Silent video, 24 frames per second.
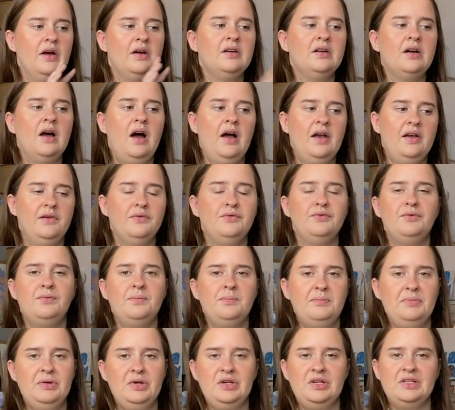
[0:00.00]
kind of
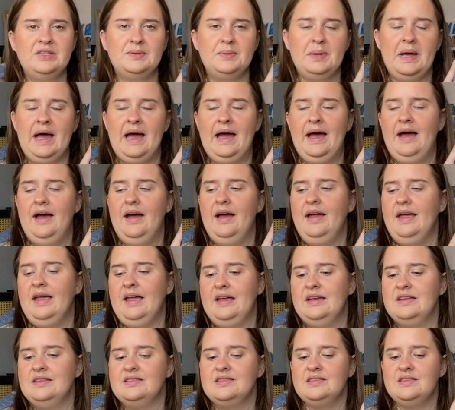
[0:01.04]
books where
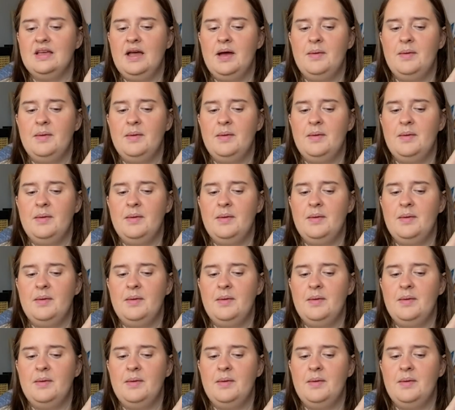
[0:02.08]
it's